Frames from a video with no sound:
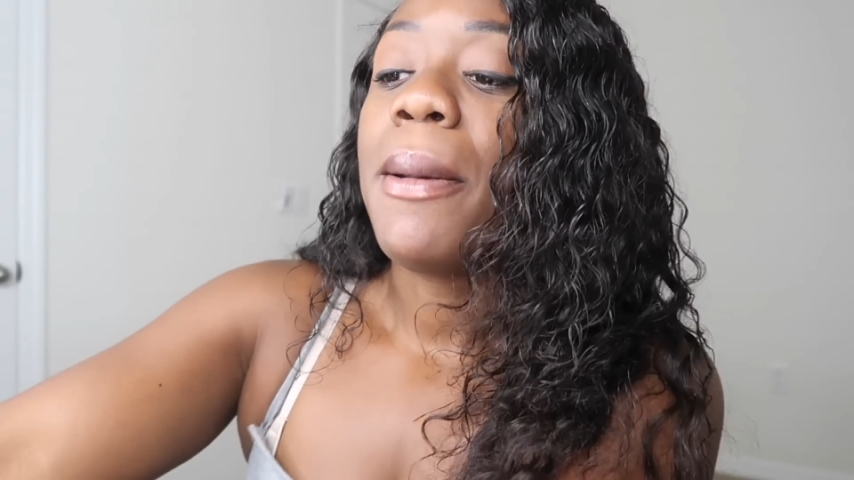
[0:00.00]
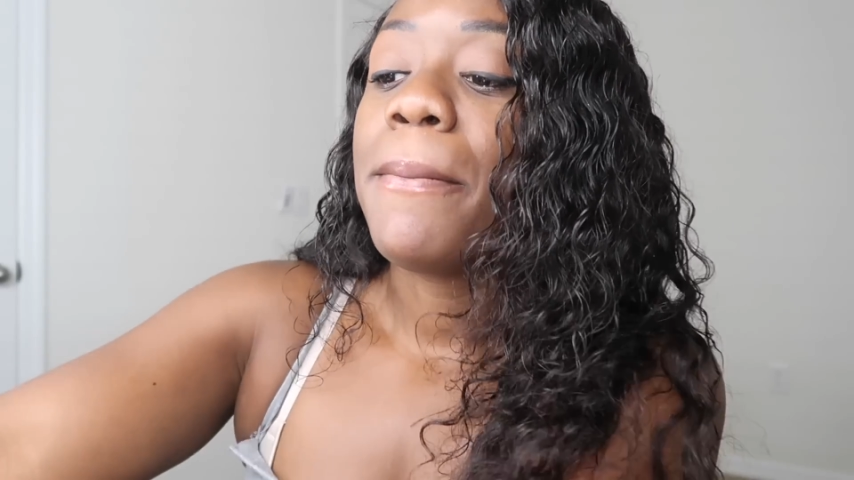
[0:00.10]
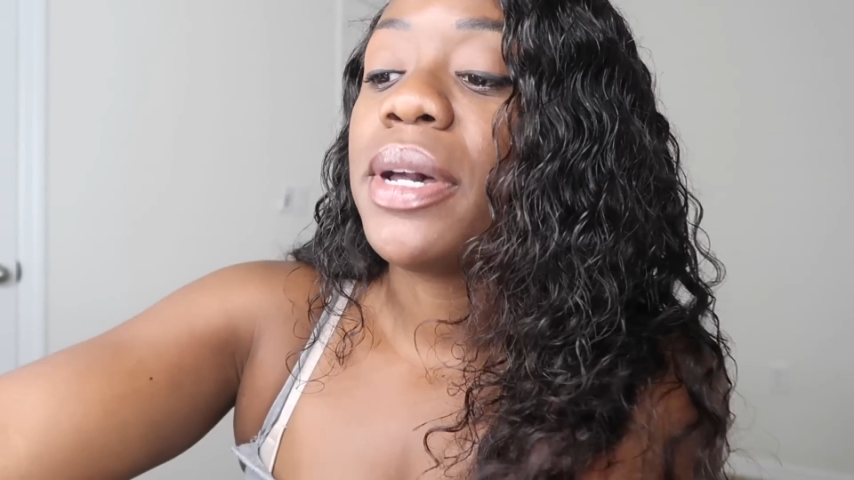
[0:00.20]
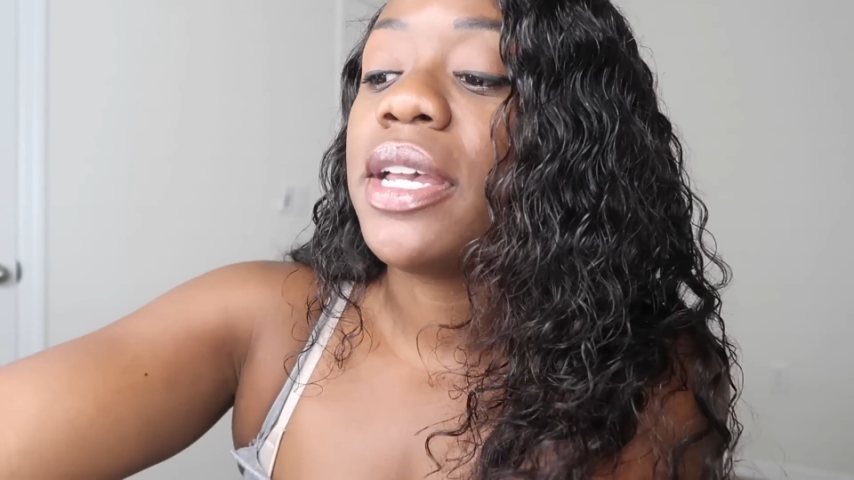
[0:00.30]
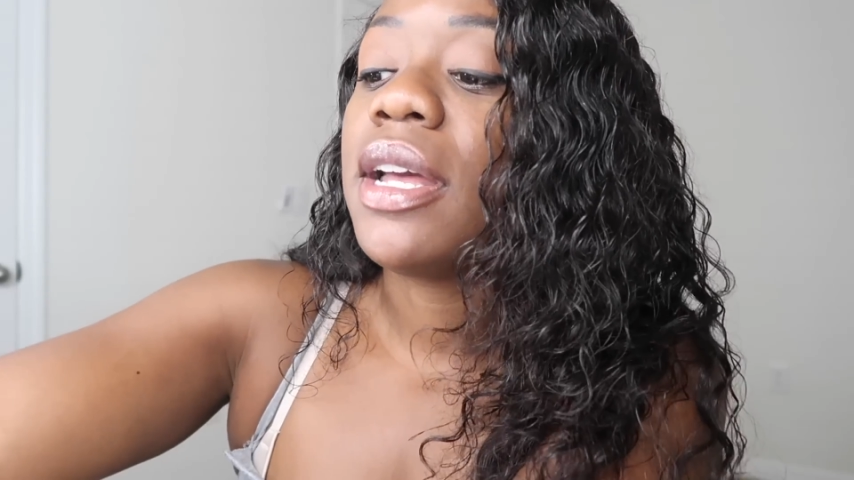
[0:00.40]

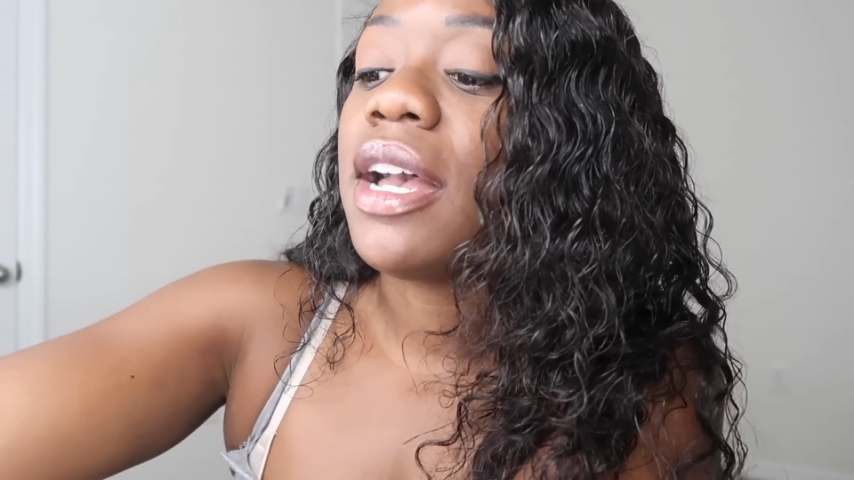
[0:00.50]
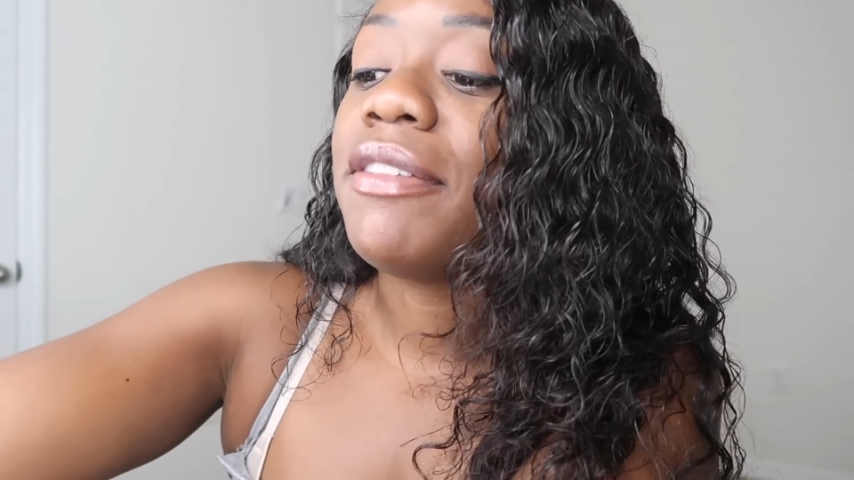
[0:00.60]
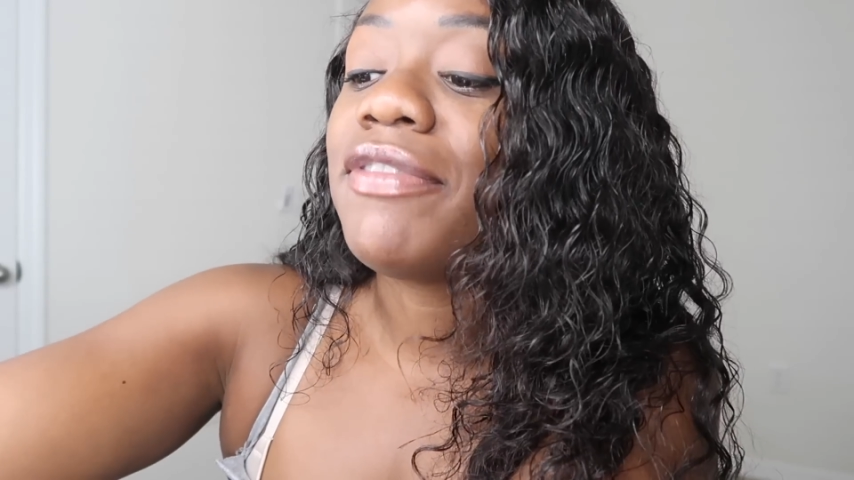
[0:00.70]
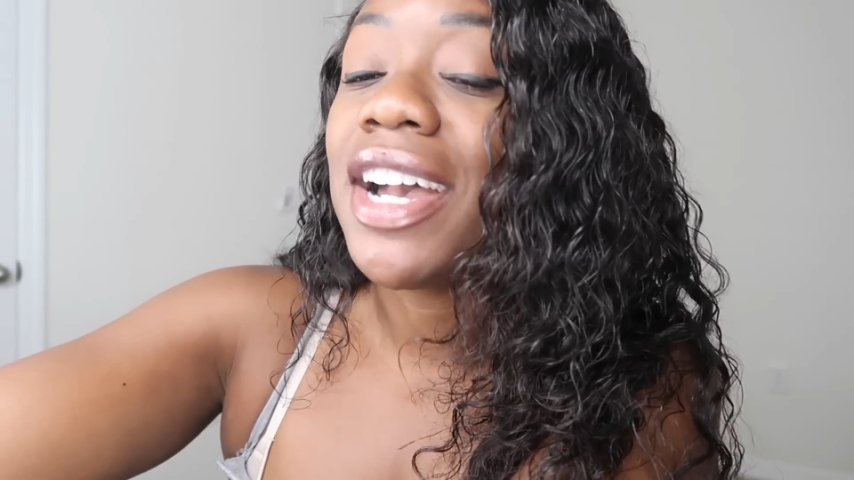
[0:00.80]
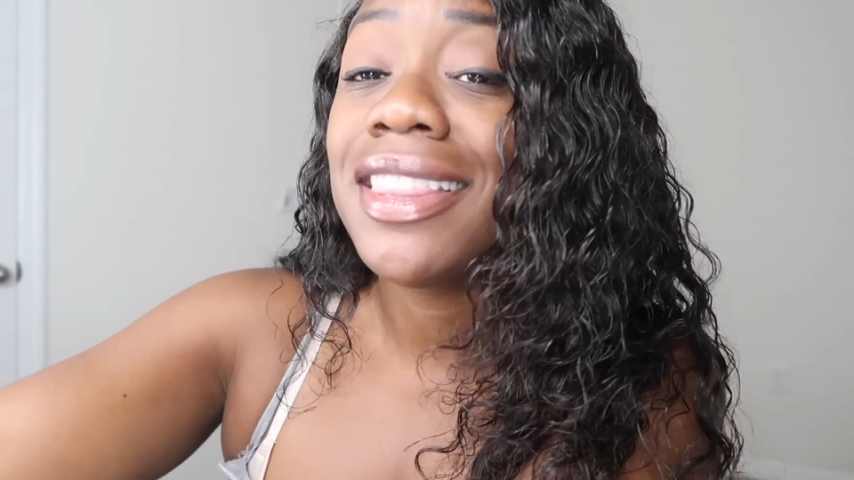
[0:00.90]
But I
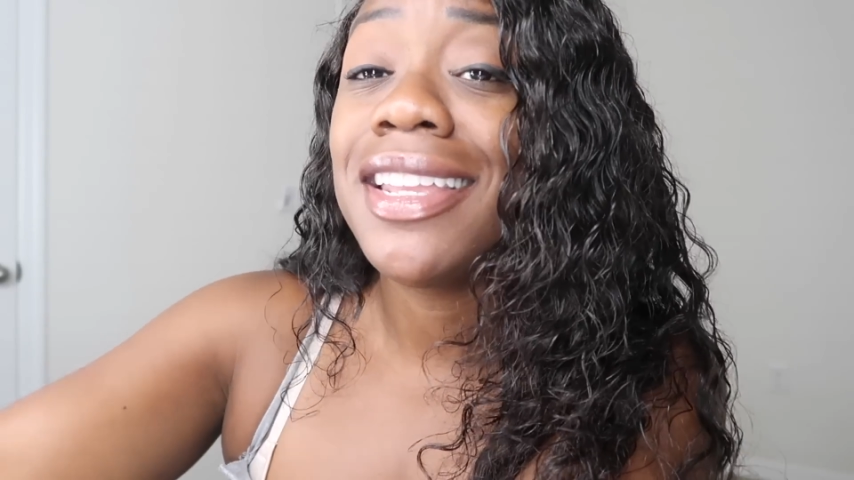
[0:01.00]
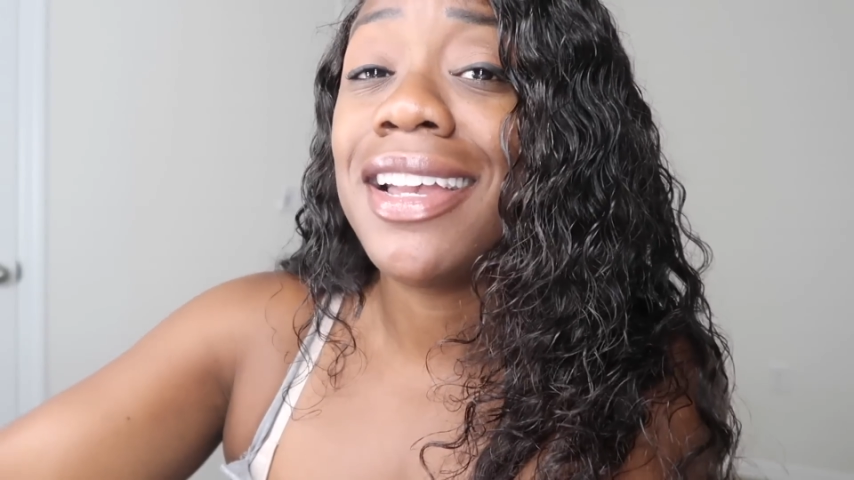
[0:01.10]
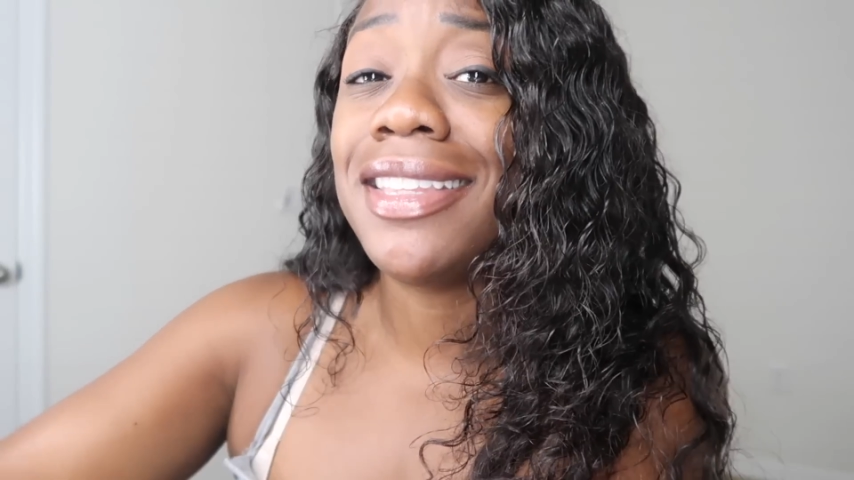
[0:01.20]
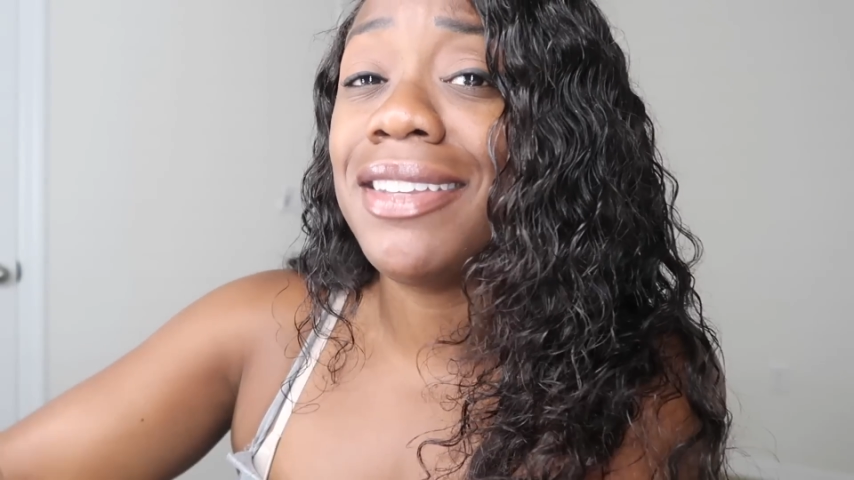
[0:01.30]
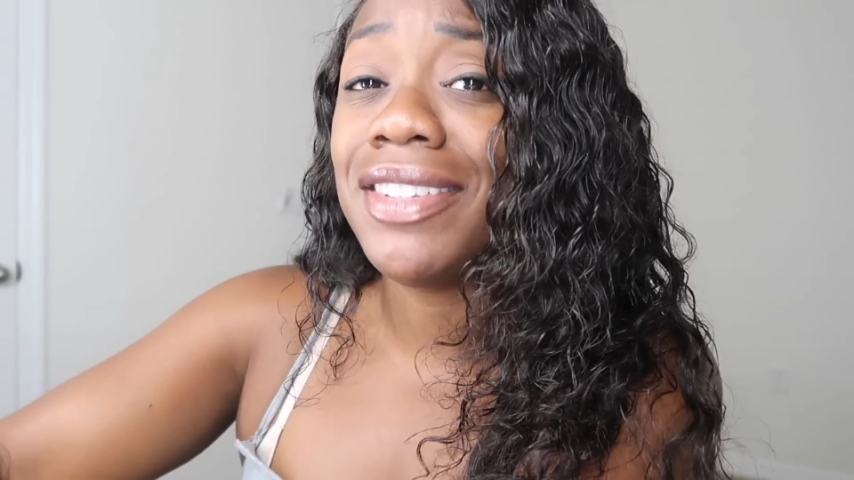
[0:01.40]
finally
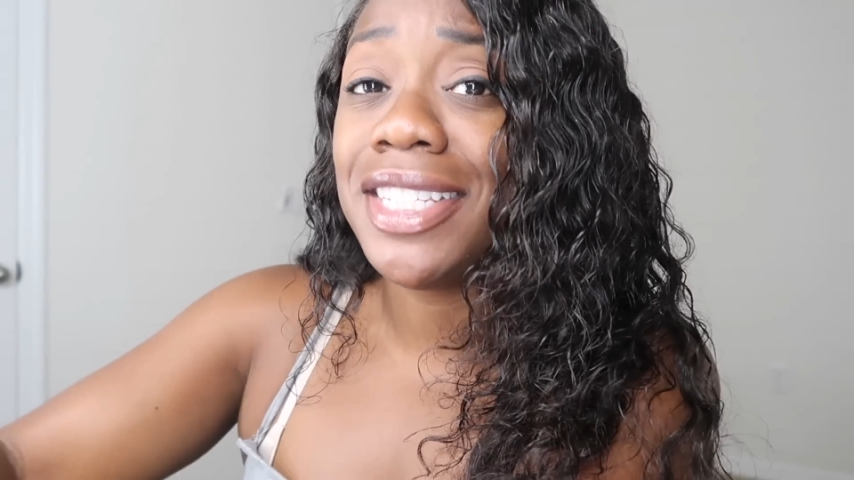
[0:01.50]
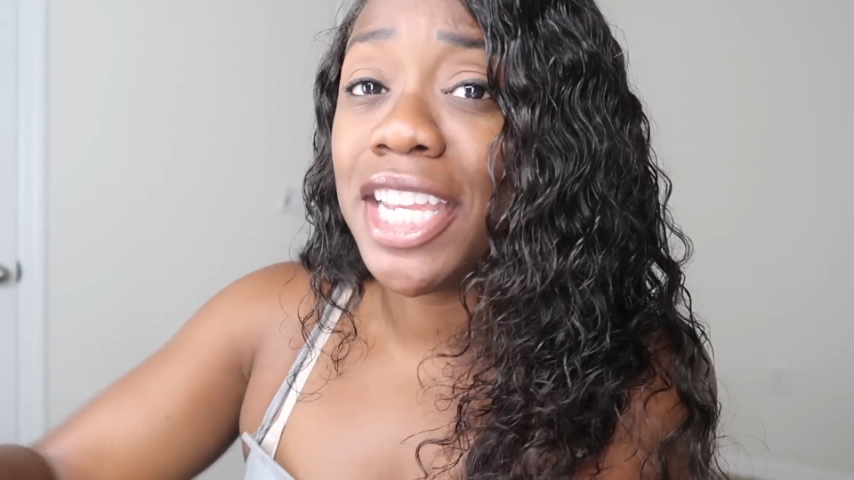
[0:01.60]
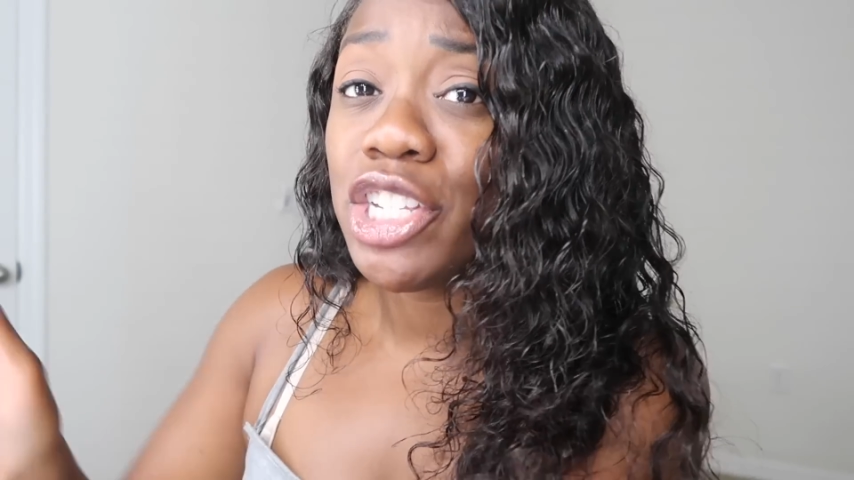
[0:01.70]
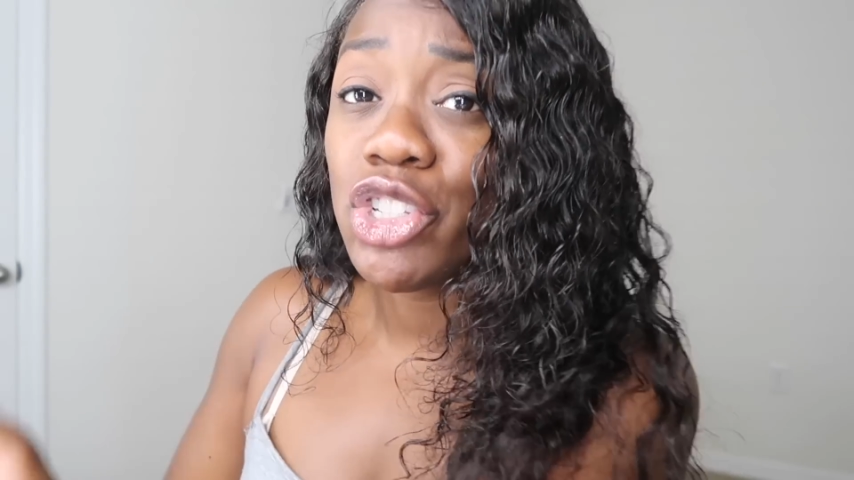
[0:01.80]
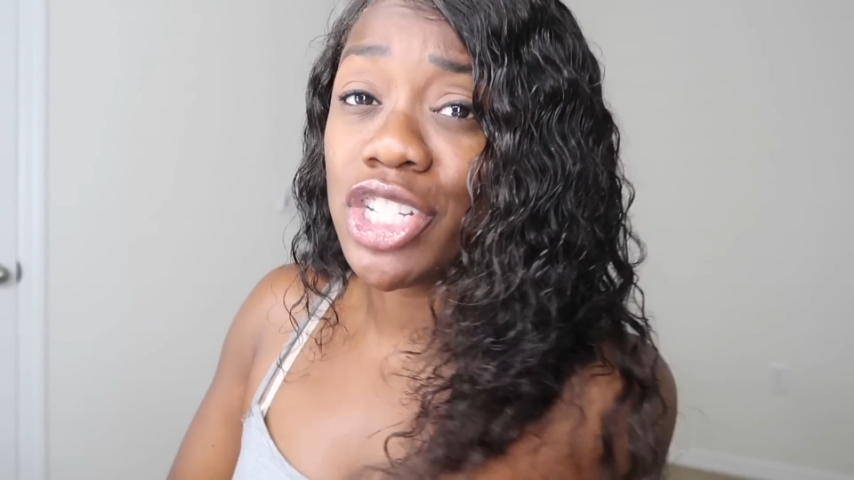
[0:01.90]
got the
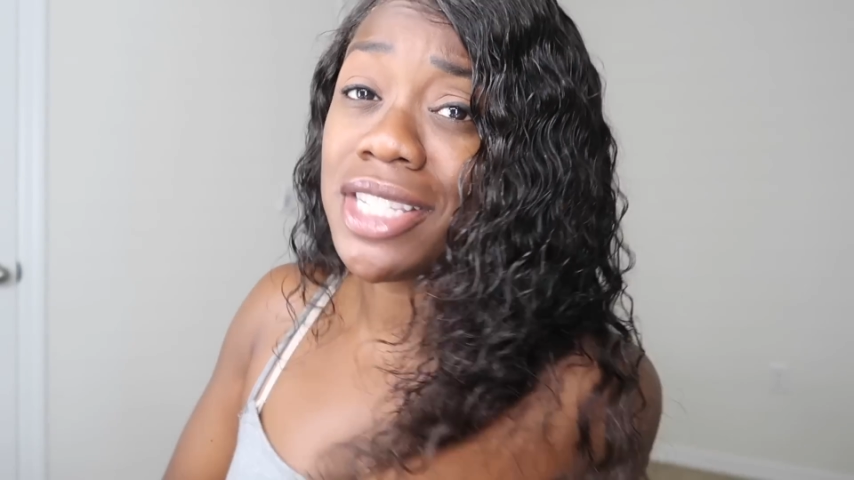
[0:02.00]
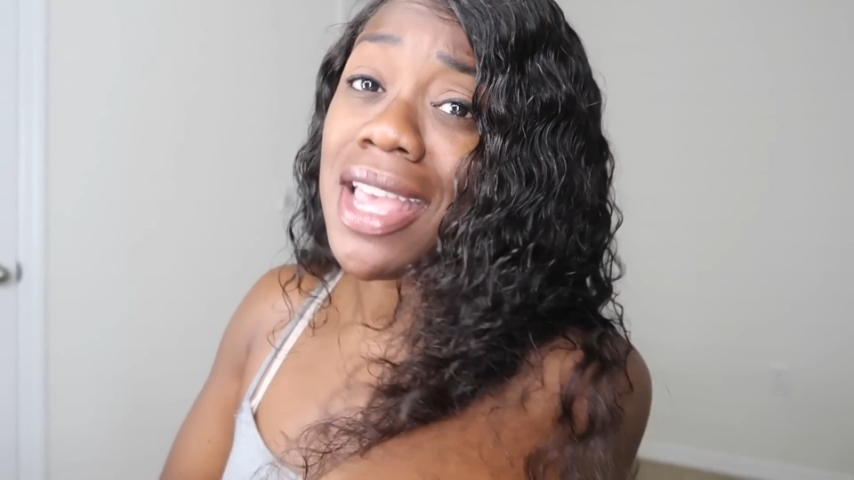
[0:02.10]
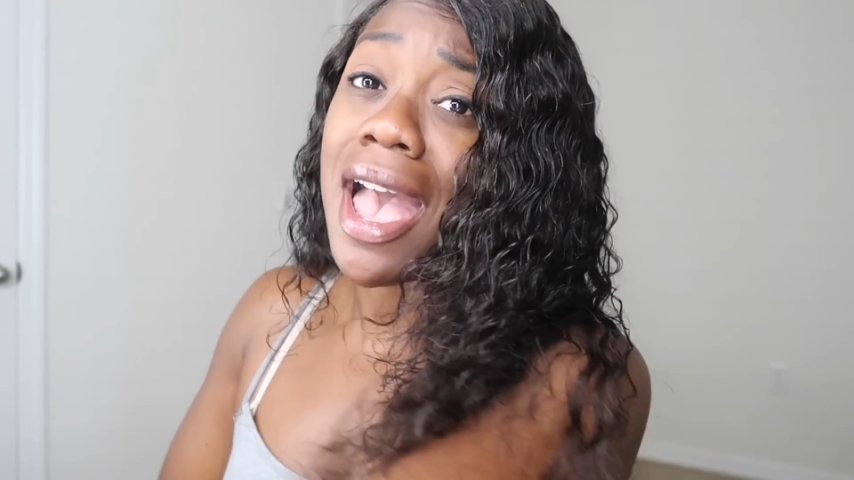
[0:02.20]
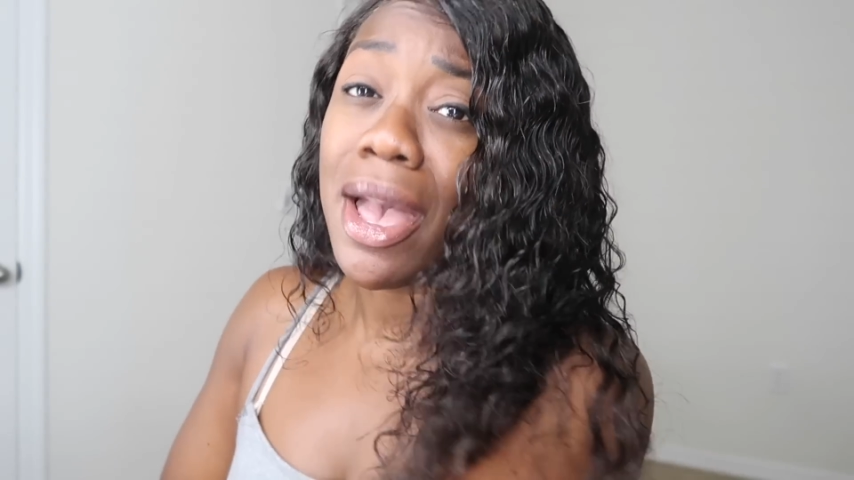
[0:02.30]
invitations